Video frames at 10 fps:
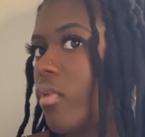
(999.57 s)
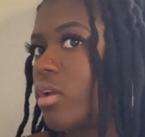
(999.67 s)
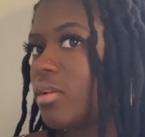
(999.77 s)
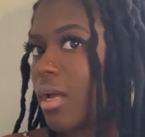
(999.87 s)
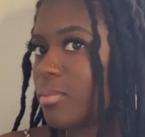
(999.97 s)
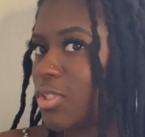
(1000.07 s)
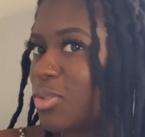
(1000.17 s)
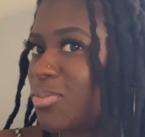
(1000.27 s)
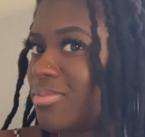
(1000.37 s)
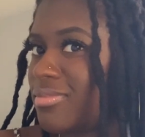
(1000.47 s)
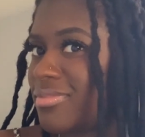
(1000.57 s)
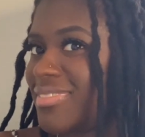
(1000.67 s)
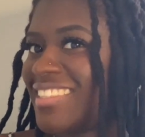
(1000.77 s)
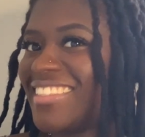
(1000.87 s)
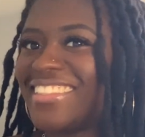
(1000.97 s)
No, I'm cute.
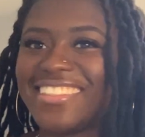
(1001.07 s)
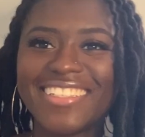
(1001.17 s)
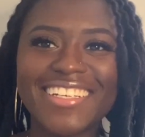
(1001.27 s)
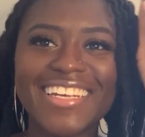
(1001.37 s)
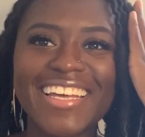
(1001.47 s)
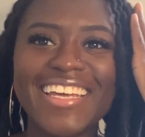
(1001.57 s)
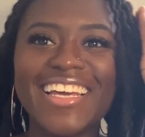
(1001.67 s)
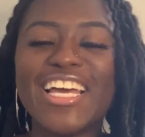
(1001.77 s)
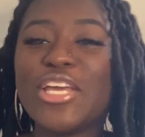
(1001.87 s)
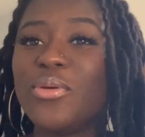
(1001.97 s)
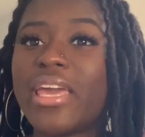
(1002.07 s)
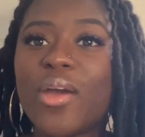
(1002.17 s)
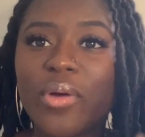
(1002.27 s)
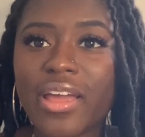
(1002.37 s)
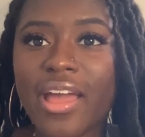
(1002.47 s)
Yeah, you can't
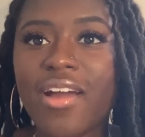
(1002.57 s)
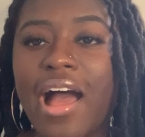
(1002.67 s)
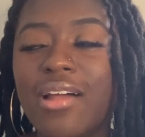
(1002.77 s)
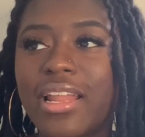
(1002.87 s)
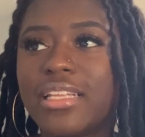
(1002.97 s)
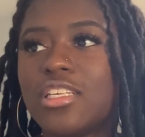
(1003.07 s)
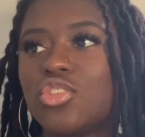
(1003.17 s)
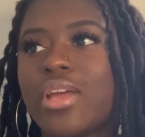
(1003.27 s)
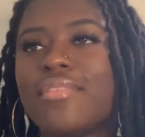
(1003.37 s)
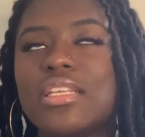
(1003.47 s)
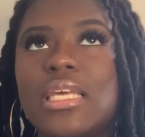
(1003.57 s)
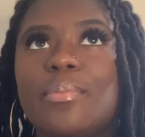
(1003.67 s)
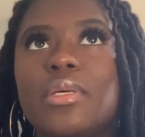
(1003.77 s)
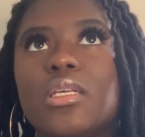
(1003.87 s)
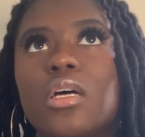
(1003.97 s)
wear your hair out like this. You have to
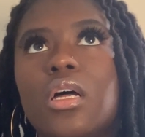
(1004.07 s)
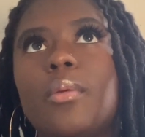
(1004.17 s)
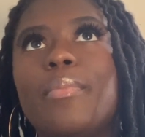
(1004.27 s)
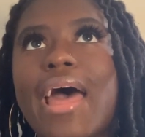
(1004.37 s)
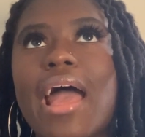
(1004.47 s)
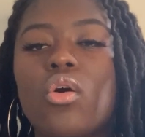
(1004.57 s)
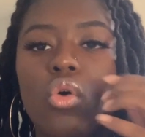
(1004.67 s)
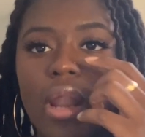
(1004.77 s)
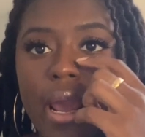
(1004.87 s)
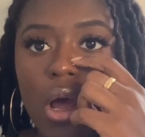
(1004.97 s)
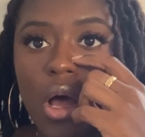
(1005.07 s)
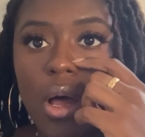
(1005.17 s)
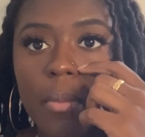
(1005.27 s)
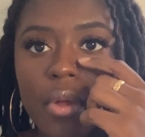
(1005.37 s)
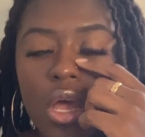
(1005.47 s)
keep it back or like
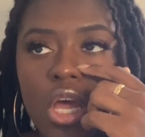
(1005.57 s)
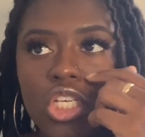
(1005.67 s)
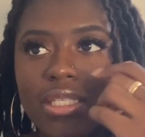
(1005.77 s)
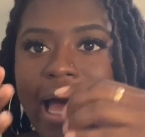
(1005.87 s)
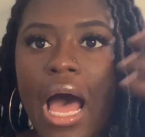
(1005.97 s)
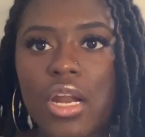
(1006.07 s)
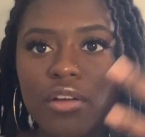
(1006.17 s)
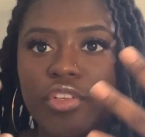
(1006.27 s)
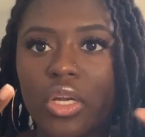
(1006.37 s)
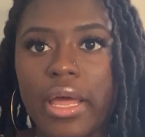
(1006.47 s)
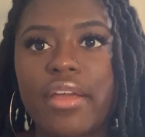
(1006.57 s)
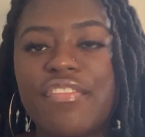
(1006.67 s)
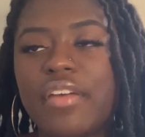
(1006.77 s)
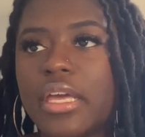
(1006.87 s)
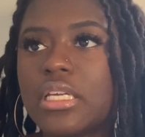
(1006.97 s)
up, just out of your like
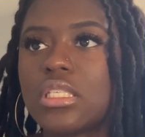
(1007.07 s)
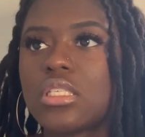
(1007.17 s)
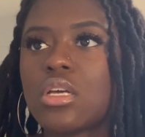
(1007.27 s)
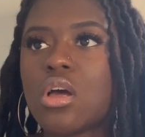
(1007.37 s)
face.